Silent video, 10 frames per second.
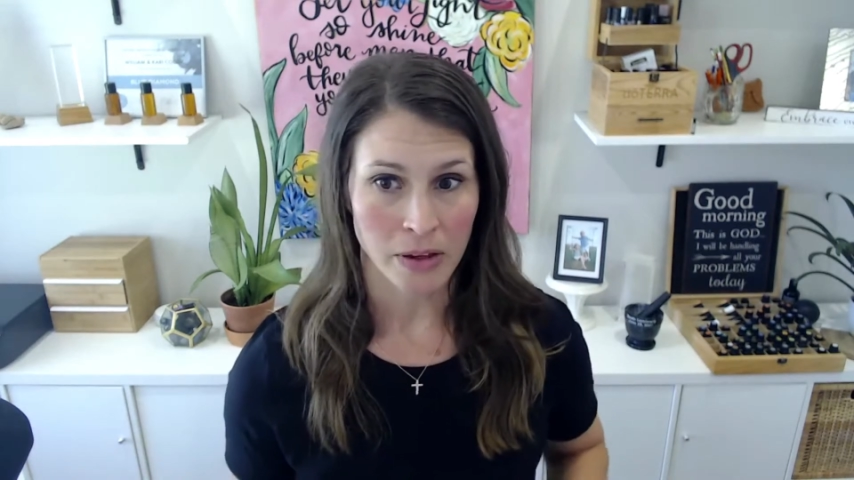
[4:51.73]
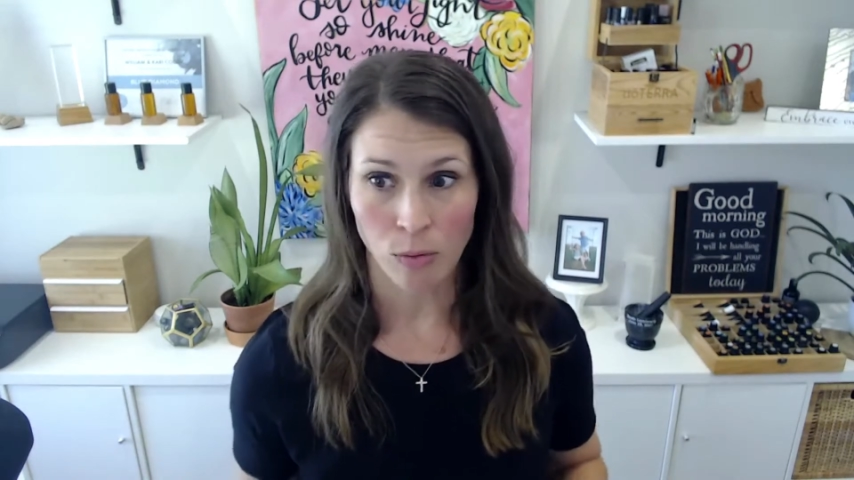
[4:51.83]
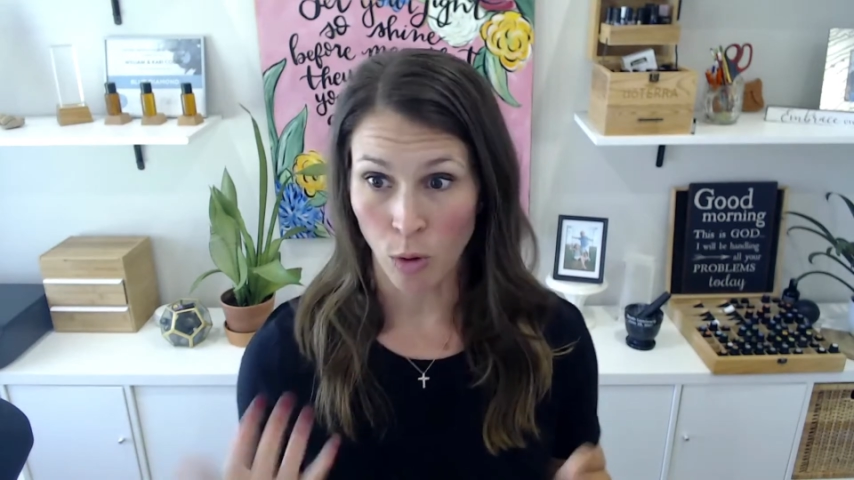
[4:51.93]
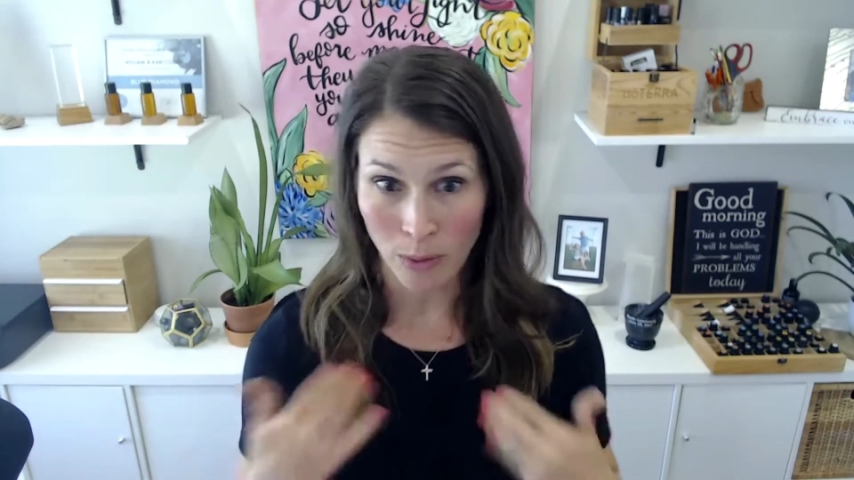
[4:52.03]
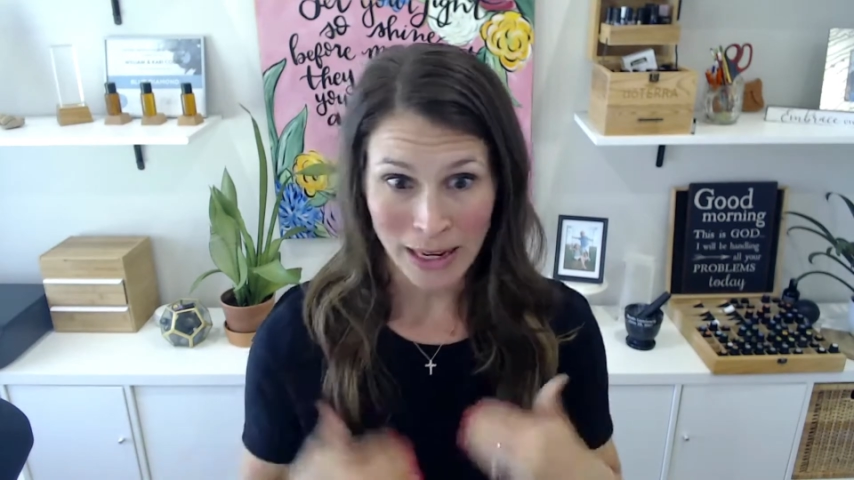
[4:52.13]

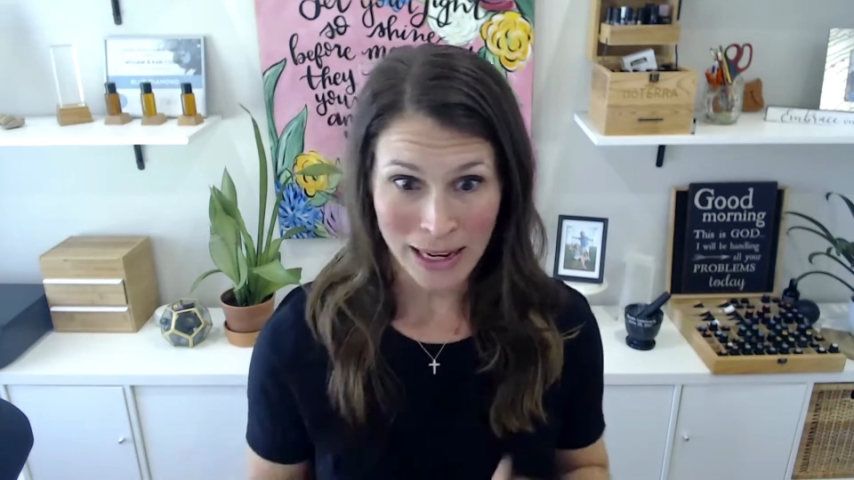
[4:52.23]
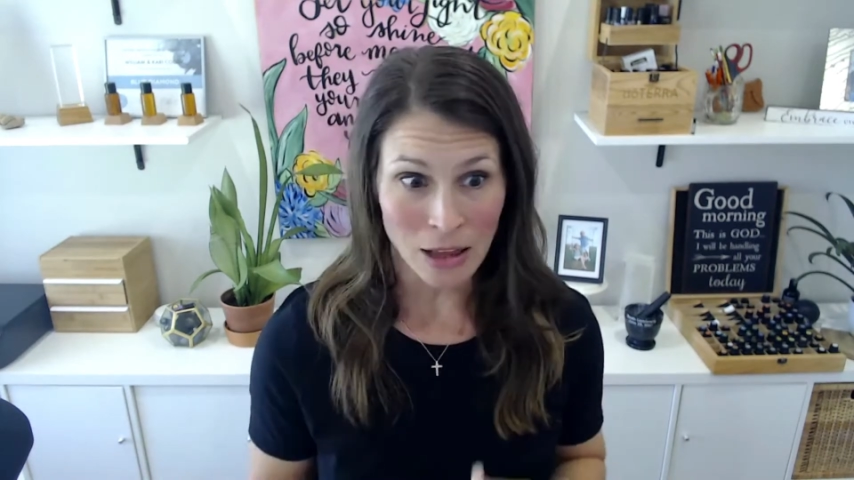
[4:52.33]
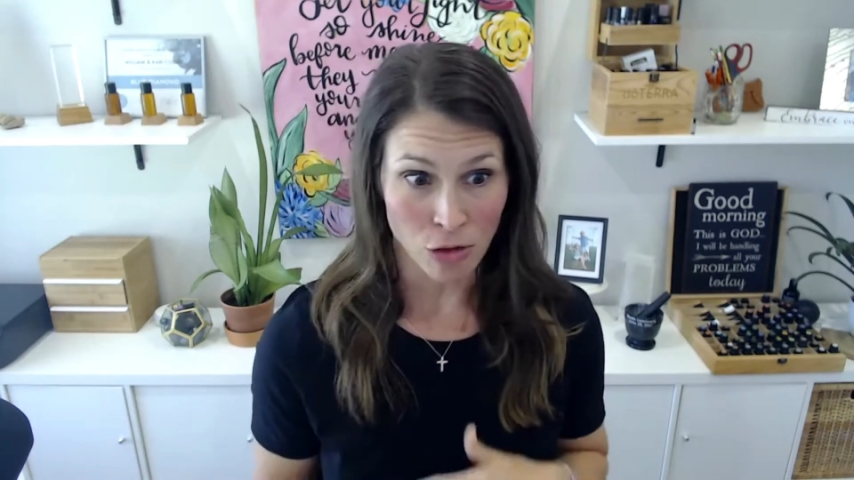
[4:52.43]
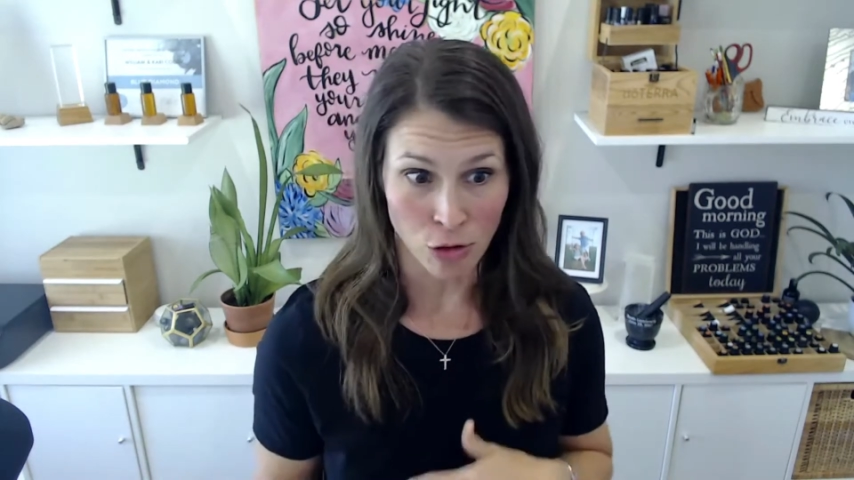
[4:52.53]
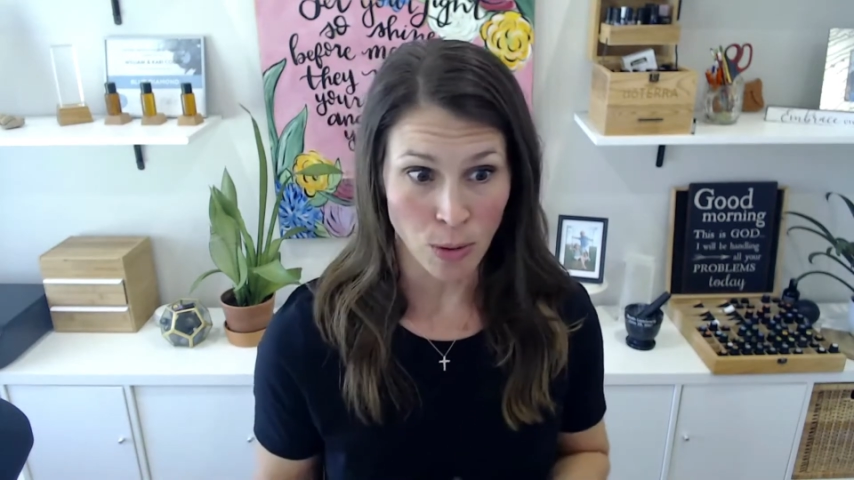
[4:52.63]
what we
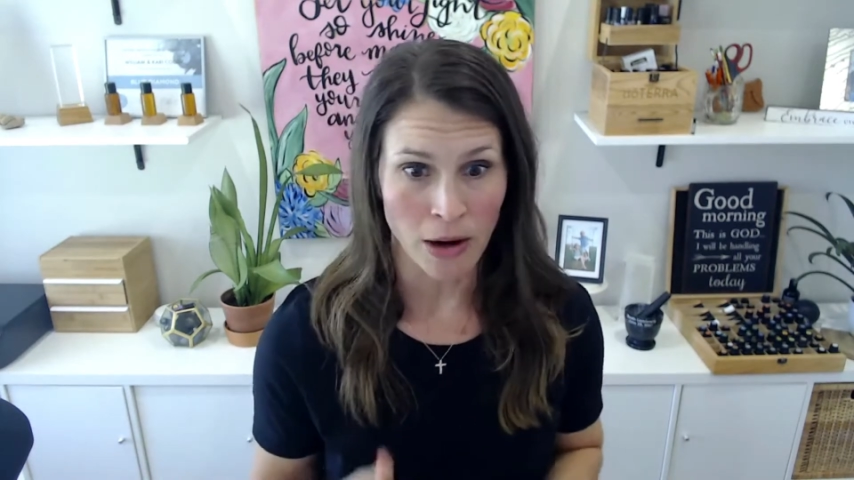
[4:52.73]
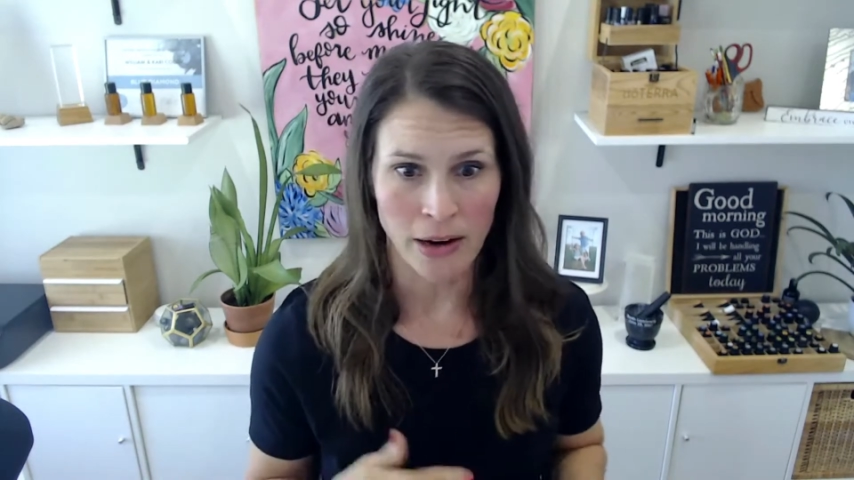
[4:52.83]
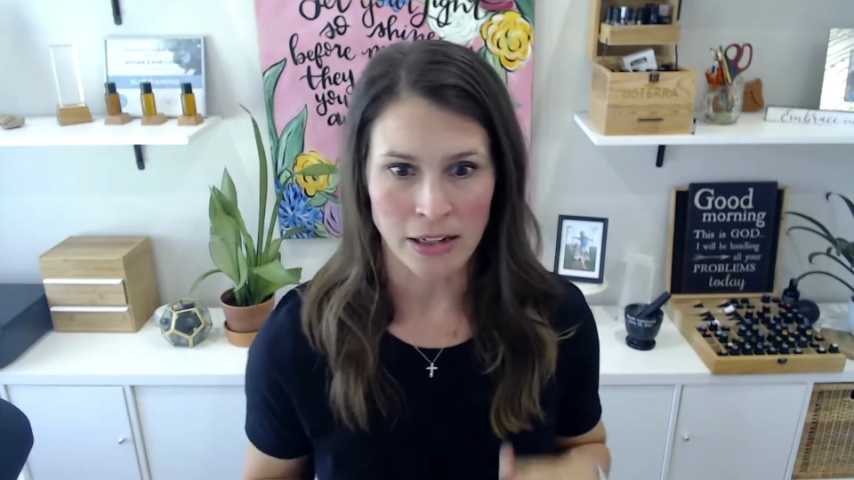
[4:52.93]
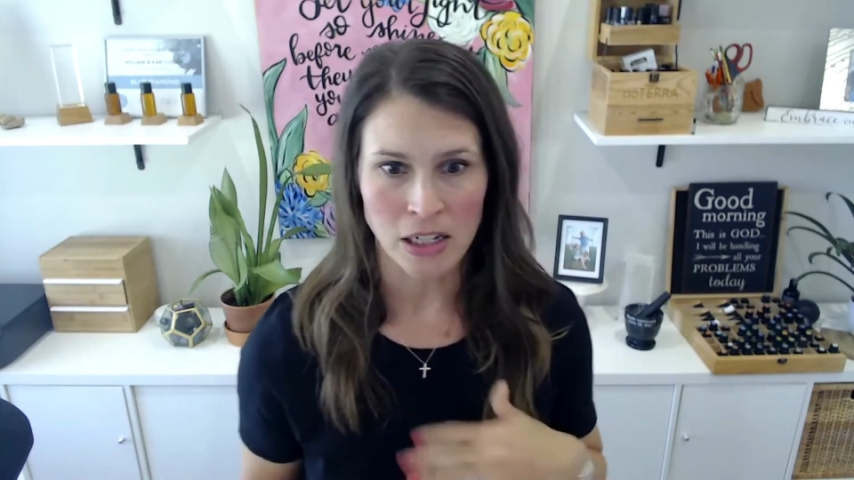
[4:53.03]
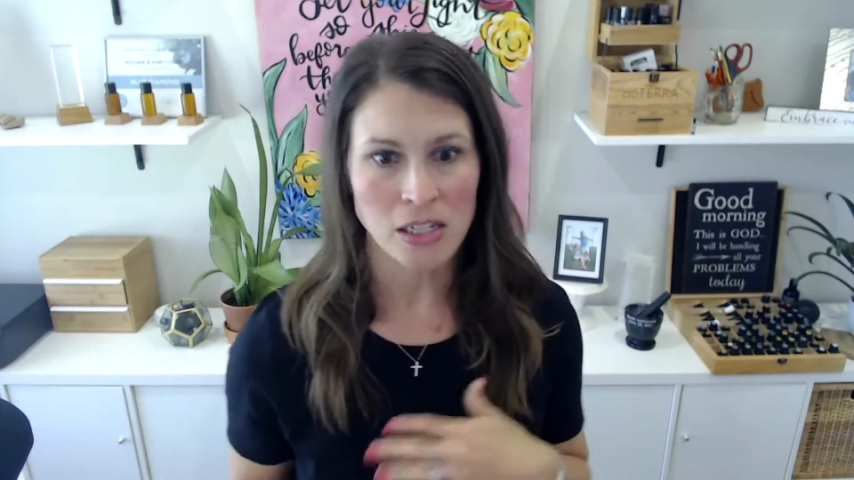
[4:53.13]
eat through our
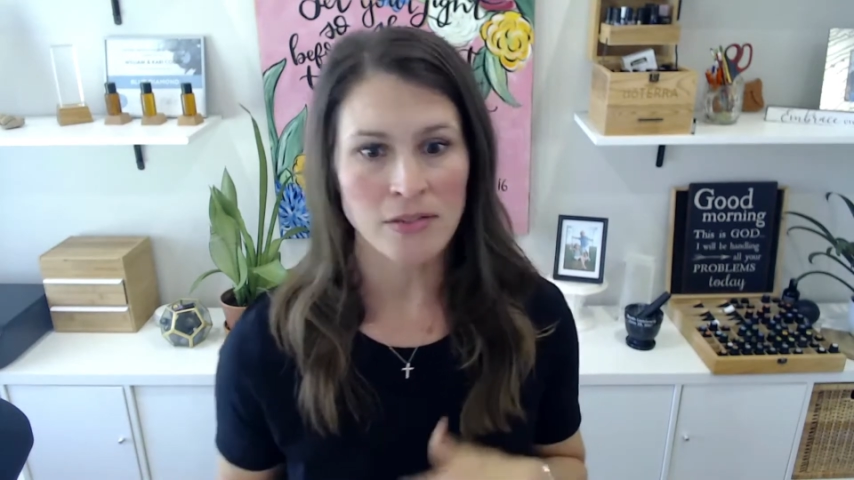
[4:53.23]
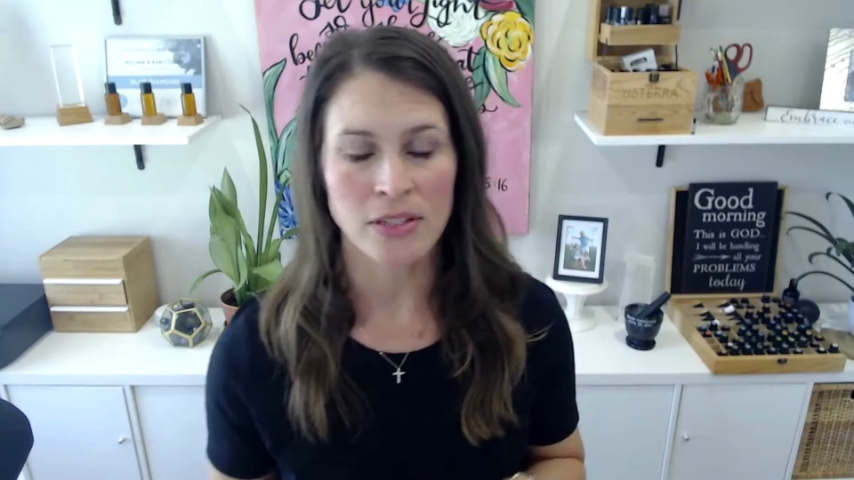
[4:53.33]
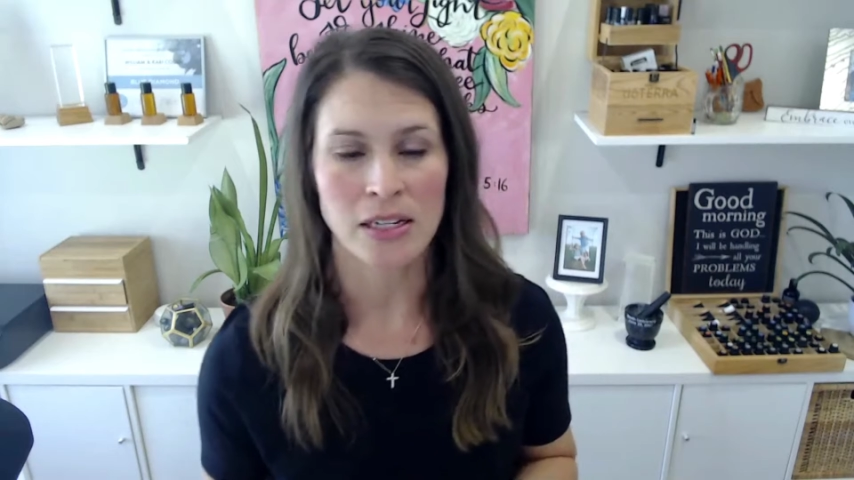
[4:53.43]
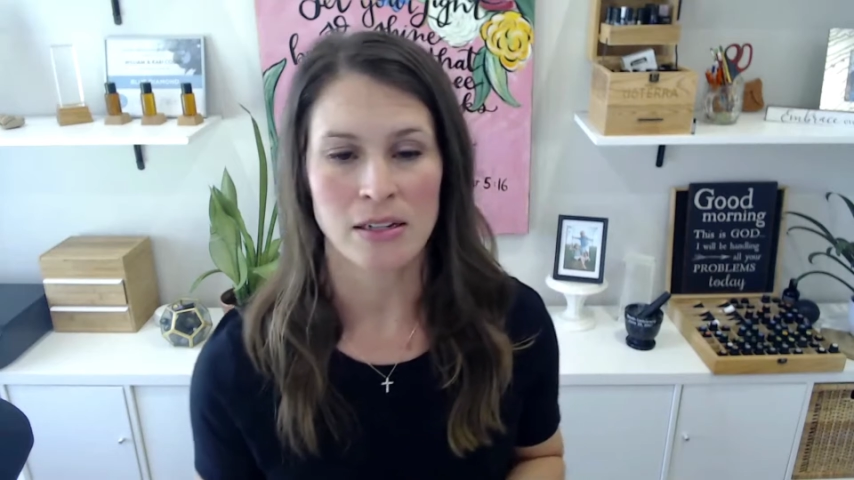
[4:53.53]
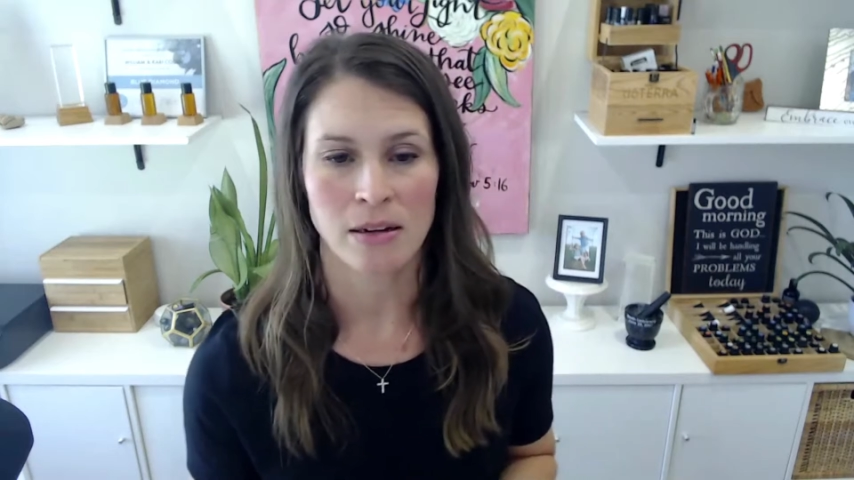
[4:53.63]
digestive
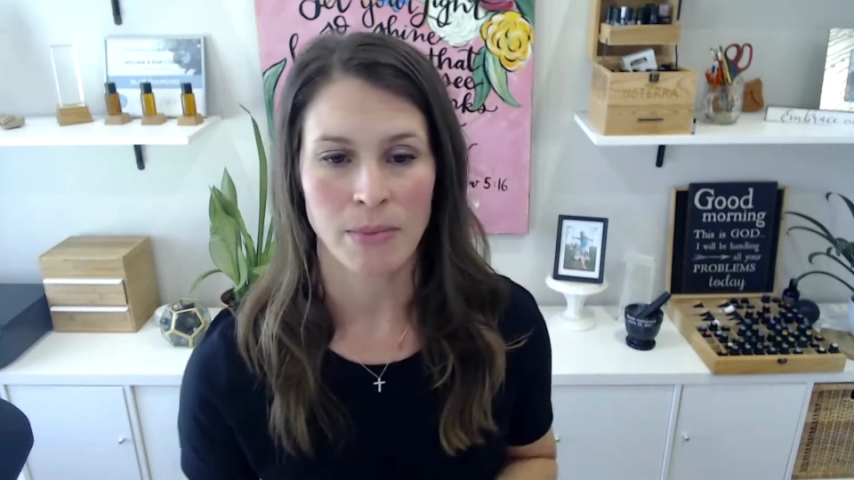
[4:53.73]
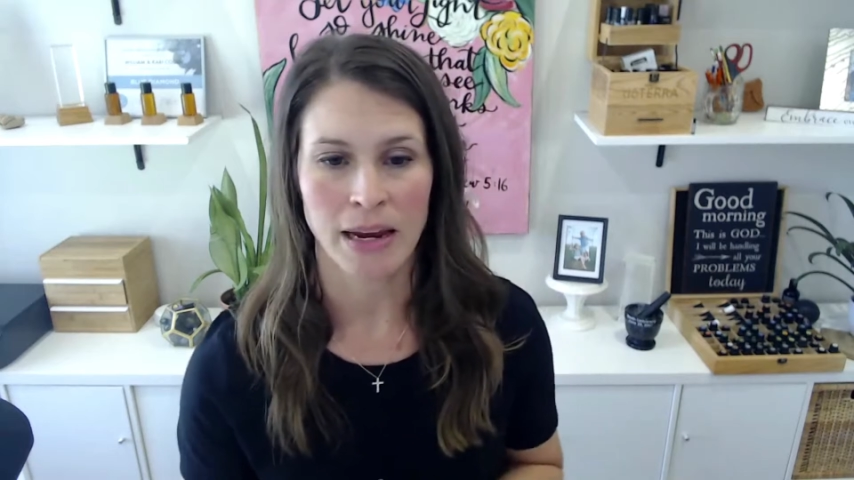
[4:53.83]
system